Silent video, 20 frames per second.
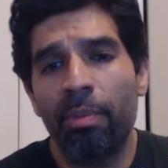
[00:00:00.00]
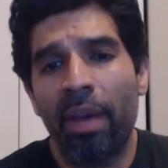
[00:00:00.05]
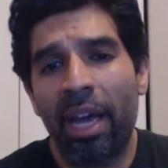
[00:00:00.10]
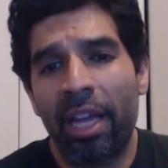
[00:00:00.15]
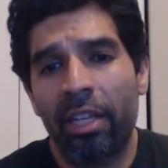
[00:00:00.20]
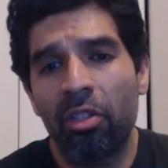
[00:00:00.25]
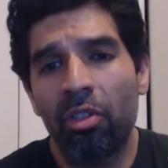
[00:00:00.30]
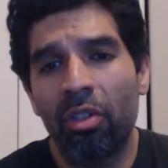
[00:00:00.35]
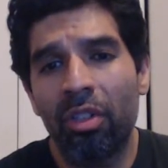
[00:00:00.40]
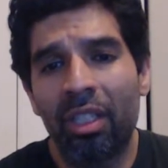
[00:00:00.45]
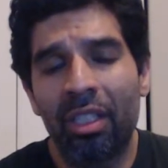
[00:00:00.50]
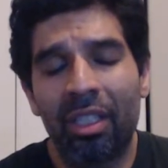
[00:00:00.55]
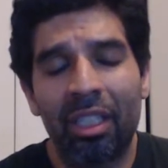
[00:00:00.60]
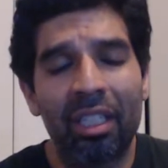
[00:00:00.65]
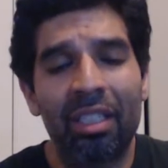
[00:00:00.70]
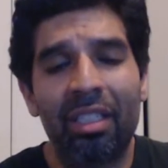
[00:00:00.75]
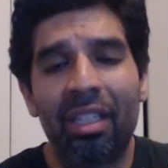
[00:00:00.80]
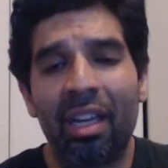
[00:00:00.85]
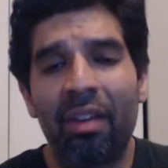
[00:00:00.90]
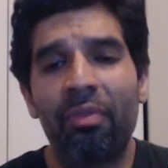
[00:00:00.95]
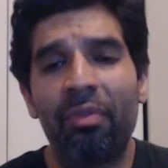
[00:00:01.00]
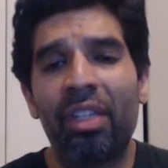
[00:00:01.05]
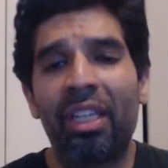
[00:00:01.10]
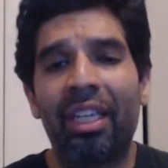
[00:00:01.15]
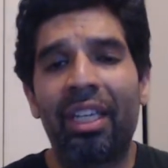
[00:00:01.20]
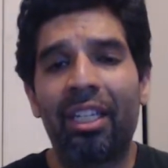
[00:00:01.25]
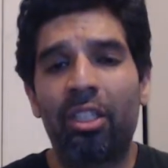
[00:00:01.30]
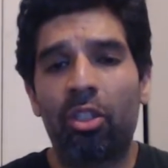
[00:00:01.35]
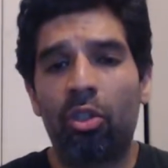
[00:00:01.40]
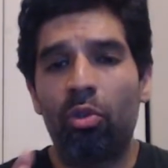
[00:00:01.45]
manual to definitely
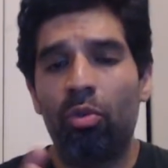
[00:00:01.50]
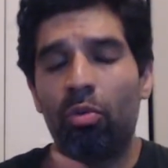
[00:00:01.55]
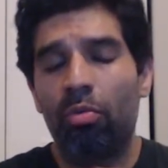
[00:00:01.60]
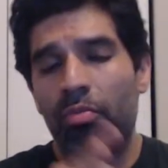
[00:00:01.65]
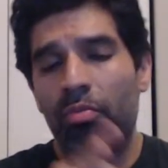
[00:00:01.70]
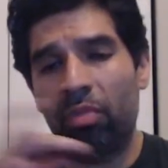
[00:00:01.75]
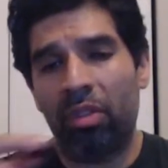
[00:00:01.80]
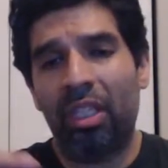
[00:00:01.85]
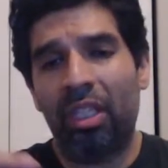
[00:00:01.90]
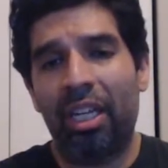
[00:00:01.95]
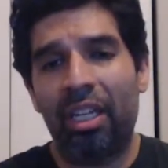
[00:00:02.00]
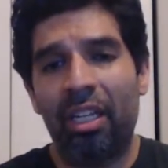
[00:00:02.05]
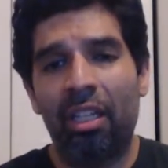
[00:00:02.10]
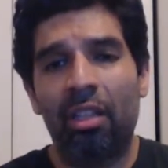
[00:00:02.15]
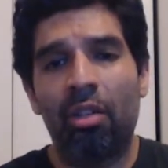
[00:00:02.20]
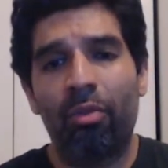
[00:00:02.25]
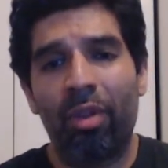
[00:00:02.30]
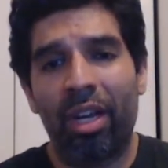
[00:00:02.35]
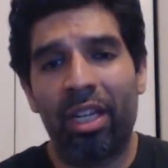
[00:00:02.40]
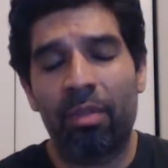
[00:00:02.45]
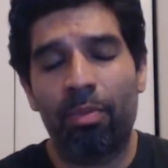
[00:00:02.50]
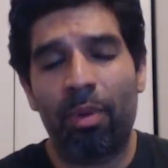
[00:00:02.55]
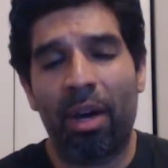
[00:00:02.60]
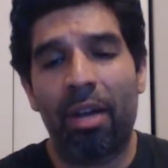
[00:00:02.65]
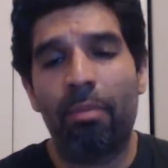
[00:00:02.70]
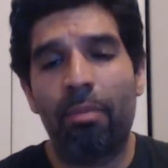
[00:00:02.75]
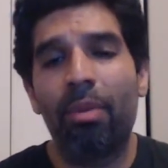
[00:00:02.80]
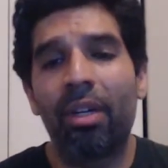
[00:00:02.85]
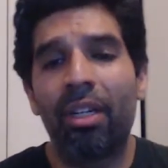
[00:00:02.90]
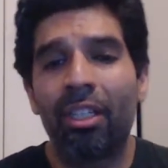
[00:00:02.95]
get you set in the right
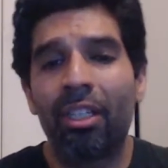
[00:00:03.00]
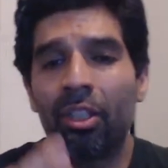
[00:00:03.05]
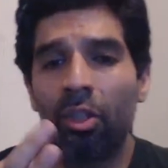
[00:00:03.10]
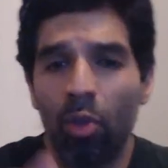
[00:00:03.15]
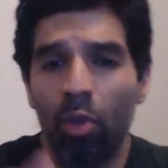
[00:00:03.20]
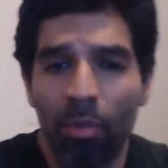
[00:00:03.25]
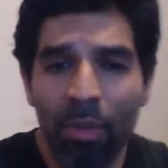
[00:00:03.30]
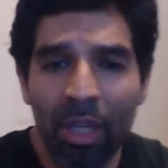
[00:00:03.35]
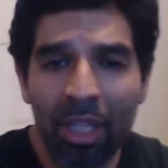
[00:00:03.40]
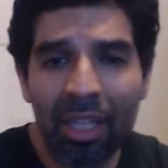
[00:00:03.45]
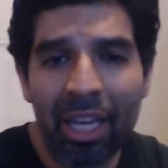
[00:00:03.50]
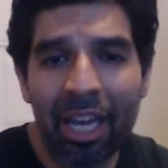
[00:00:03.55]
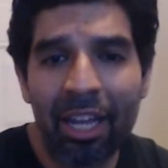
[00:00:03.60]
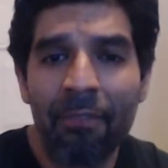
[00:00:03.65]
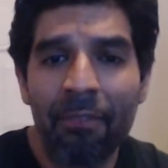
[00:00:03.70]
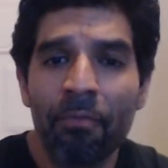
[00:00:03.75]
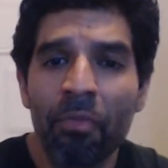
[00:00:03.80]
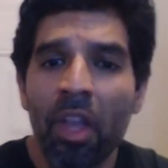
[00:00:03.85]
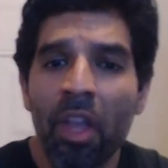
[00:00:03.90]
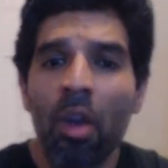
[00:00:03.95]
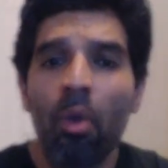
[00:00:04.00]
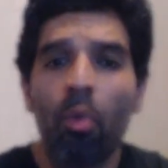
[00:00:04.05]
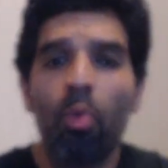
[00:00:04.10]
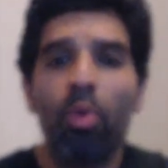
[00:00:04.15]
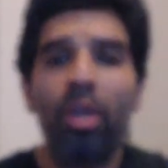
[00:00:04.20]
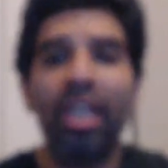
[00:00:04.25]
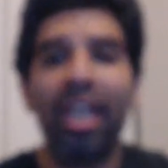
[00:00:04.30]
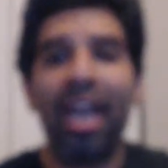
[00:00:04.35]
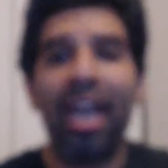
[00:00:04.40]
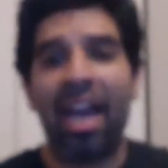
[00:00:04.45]
spot. But assuming that
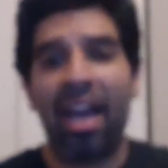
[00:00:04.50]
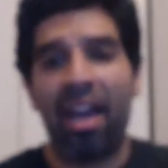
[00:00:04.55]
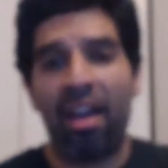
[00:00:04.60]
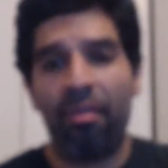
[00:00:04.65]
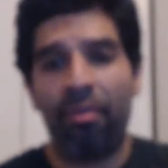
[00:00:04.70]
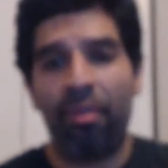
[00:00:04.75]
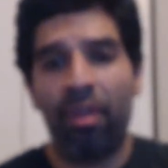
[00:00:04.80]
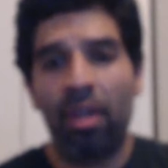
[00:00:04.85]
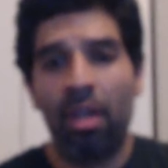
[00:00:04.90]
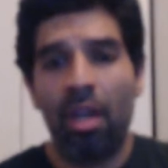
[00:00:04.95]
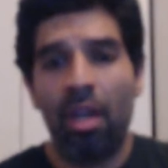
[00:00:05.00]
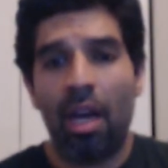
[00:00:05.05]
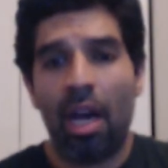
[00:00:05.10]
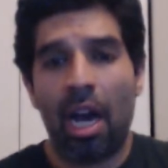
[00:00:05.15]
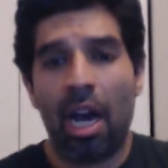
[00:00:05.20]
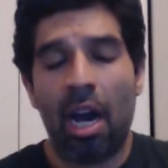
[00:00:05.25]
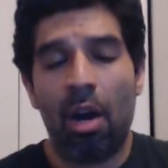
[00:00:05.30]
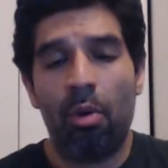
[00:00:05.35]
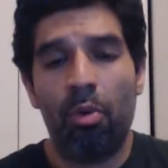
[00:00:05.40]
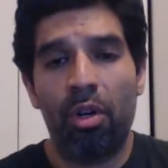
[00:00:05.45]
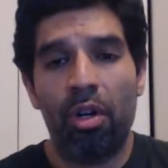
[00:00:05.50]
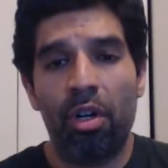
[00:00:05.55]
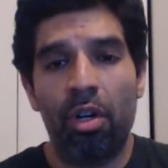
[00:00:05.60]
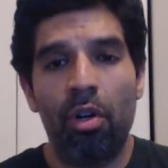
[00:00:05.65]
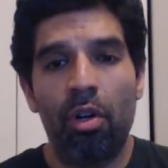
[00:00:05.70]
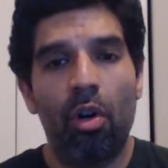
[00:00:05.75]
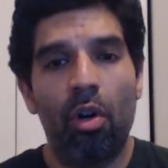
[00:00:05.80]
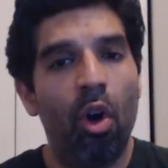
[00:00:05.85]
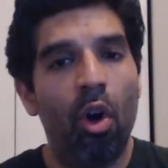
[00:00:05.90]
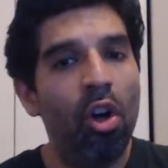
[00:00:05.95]
we have
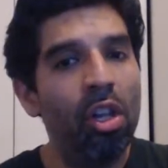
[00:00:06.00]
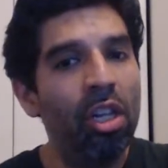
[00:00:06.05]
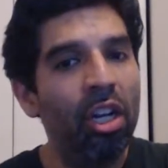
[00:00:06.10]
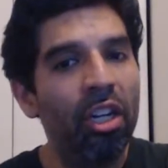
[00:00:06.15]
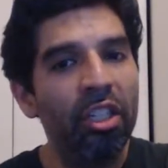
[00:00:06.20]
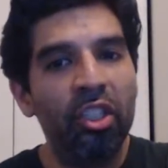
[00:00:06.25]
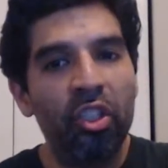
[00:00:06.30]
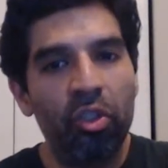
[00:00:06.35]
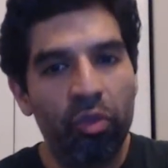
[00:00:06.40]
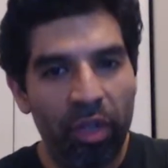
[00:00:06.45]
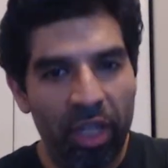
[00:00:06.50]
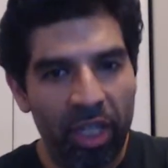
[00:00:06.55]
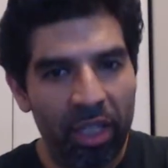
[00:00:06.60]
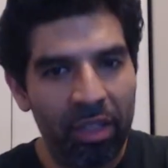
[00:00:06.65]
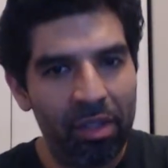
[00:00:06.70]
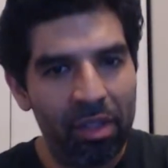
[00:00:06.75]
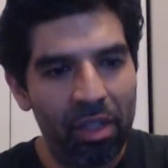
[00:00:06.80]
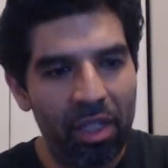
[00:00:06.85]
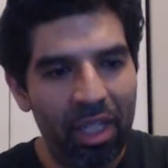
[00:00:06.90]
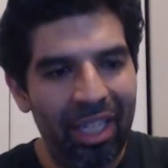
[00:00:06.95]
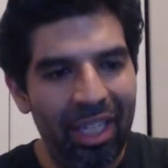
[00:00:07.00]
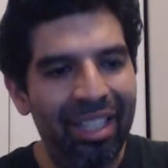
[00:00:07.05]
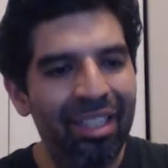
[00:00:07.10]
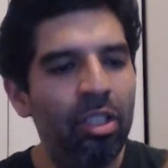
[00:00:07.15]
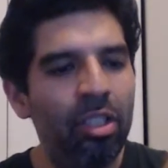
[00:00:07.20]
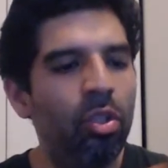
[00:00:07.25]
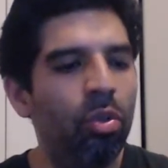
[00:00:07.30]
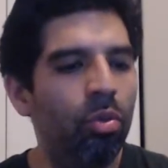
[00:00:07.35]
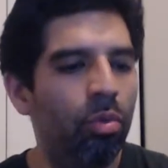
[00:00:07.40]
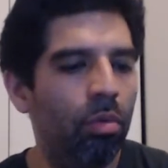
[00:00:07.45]
all our strings
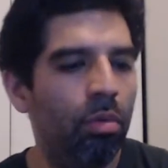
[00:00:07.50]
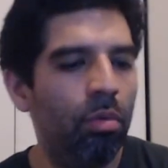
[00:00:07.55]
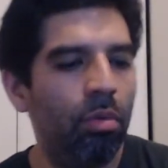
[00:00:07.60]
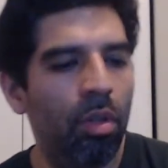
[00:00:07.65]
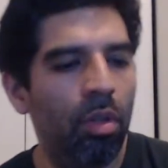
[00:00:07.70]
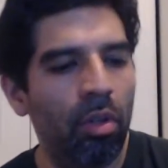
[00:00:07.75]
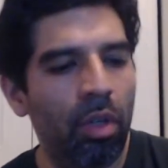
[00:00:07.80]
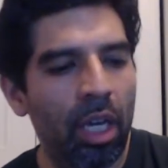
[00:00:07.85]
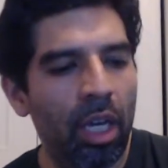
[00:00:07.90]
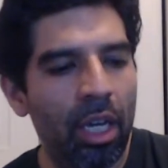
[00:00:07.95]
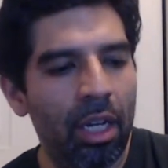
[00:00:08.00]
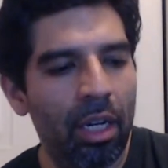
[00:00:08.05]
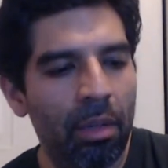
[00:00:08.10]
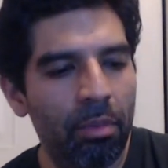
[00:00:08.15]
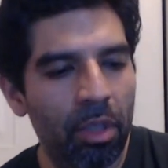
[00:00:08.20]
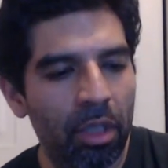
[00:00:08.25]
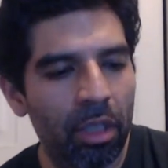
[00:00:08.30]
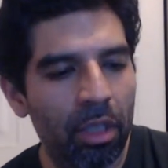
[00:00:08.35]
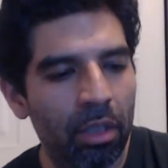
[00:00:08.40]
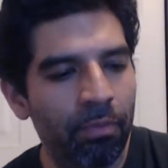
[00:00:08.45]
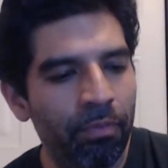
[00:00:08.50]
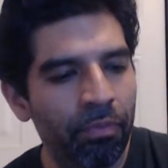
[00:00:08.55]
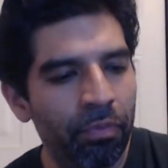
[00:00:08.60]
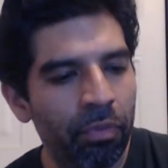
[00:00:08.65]
in tune, okay, and I'm gonna,